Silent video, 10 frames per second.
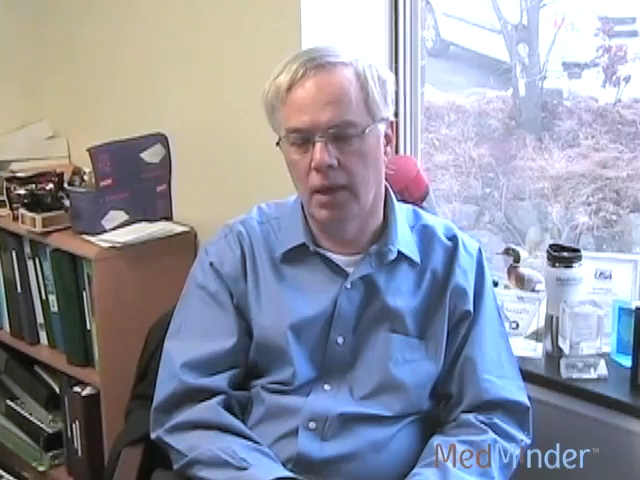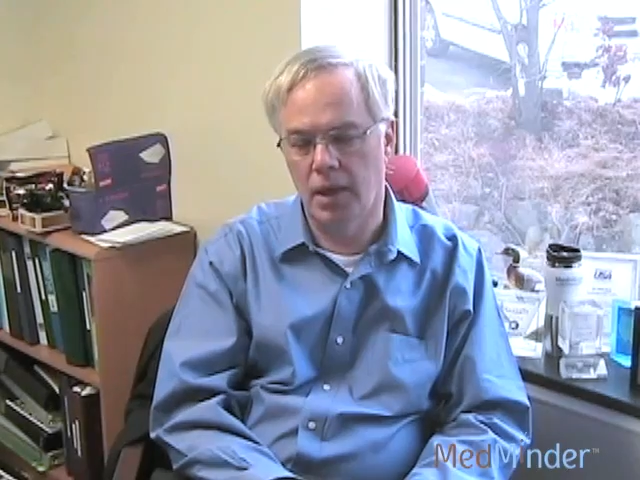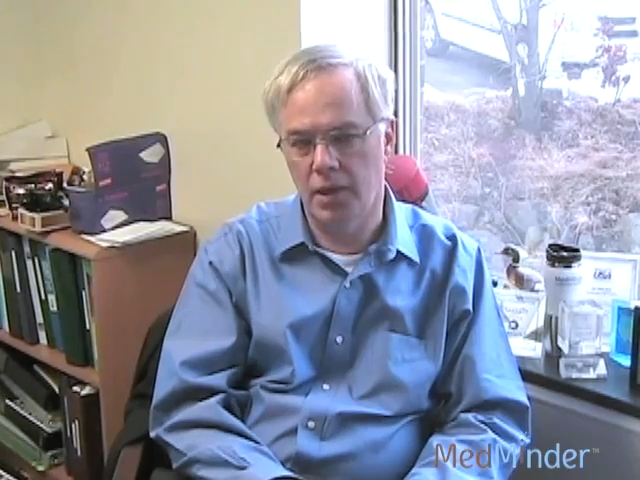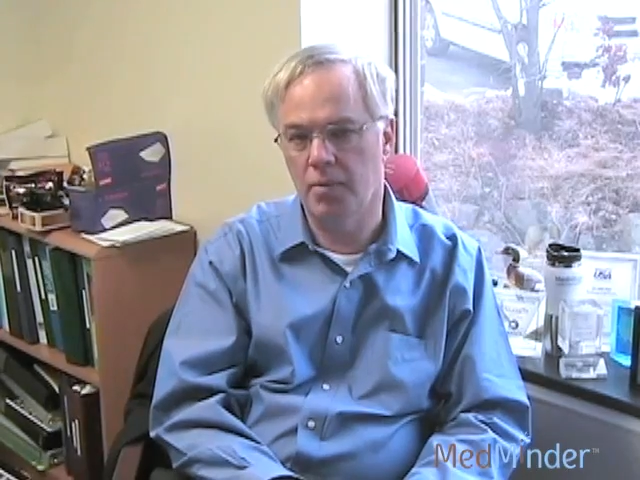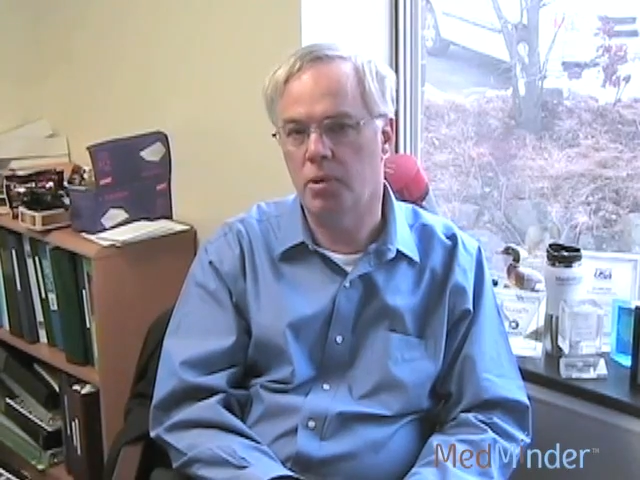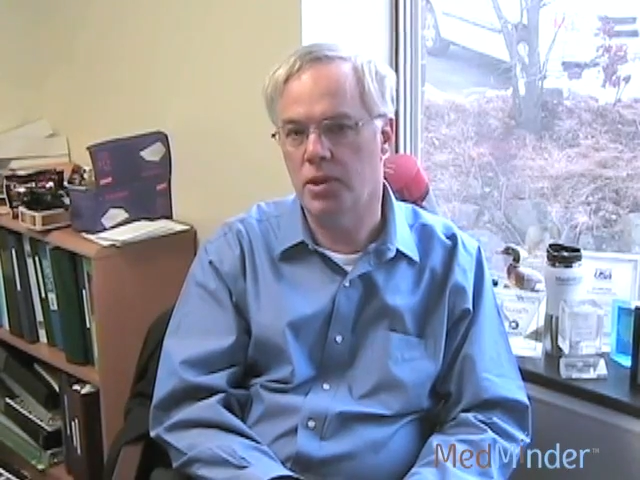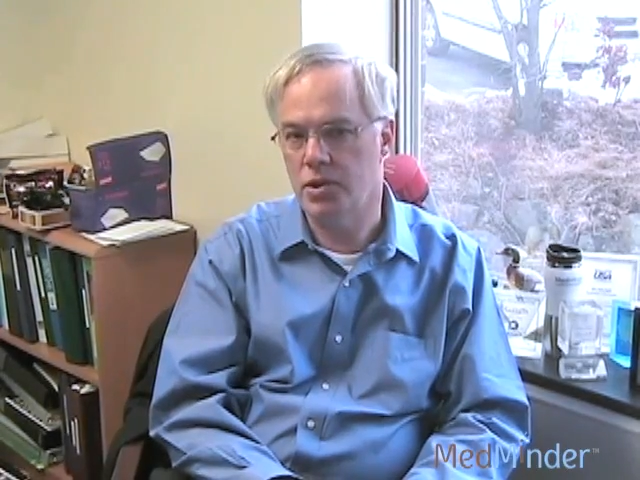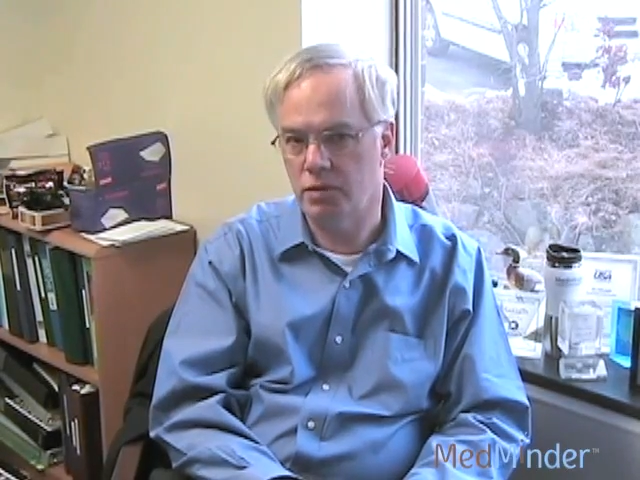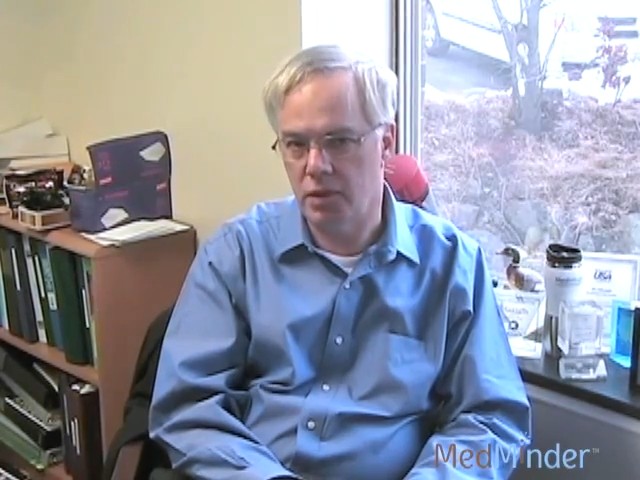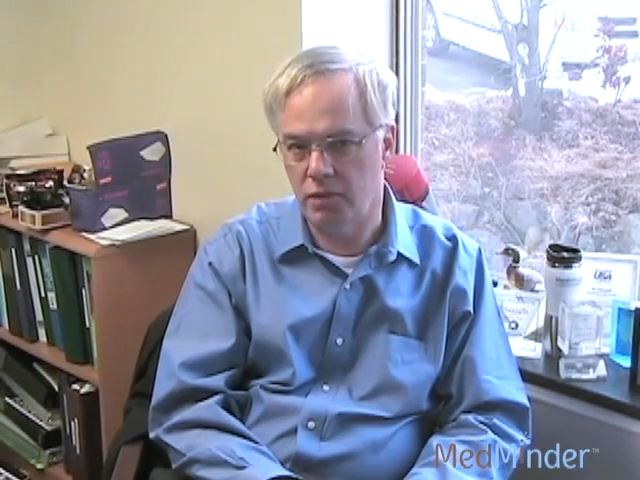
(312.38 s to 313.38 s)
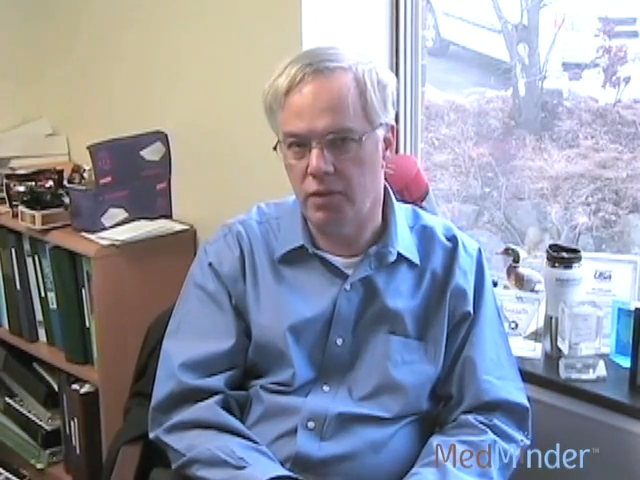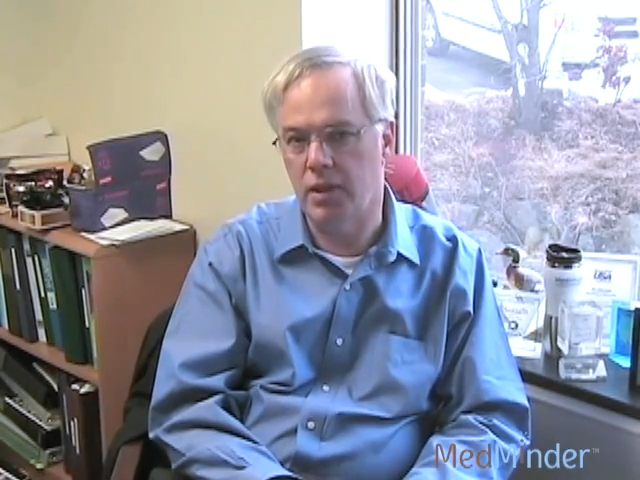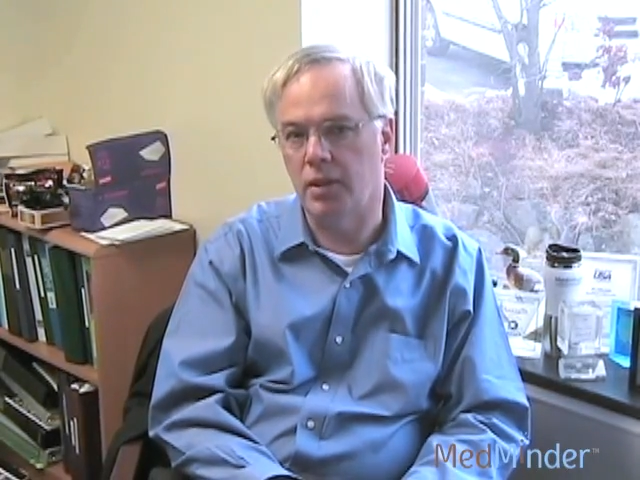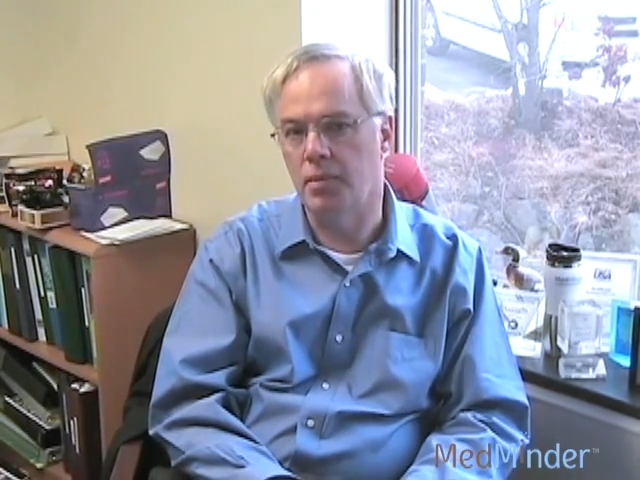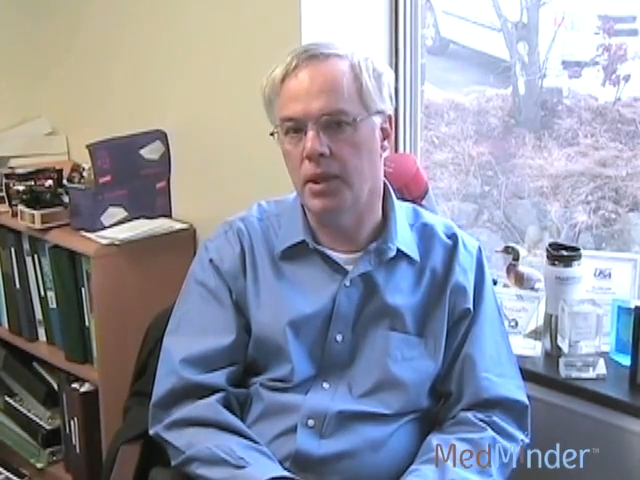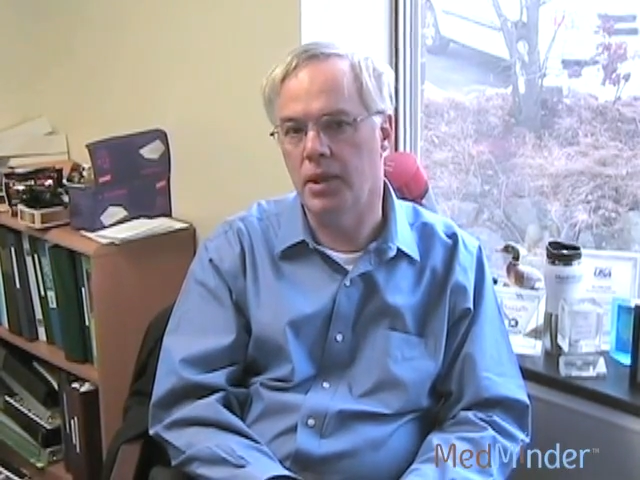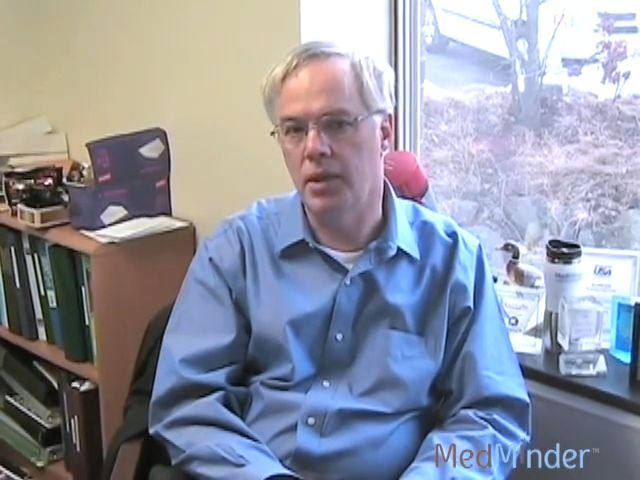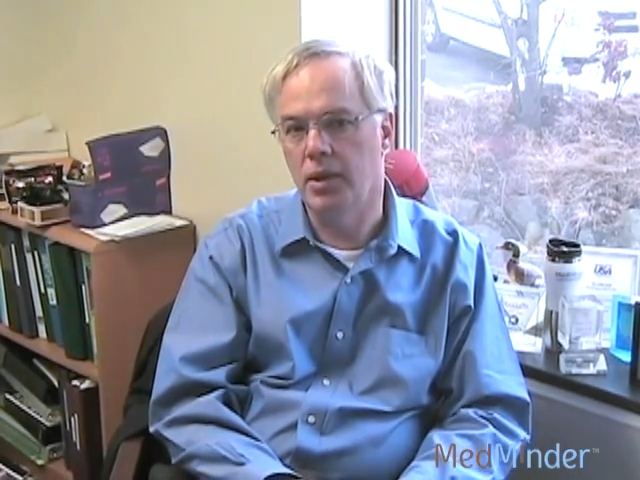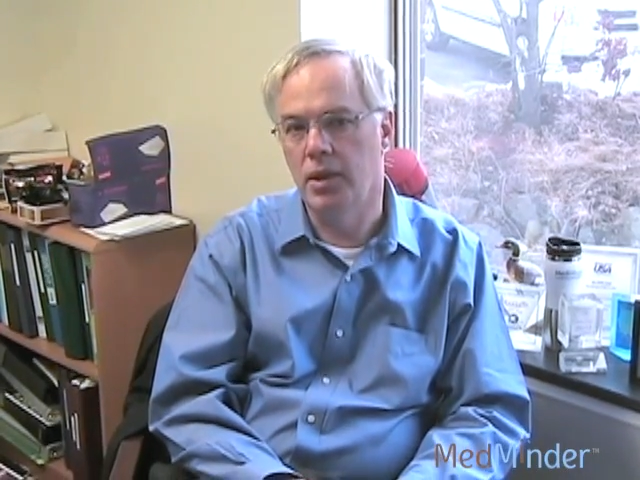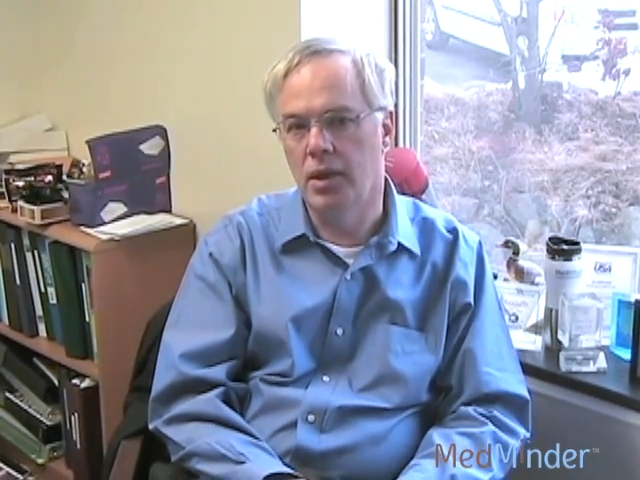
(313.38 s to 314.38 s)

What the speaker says: I think the price is very fair. I mean,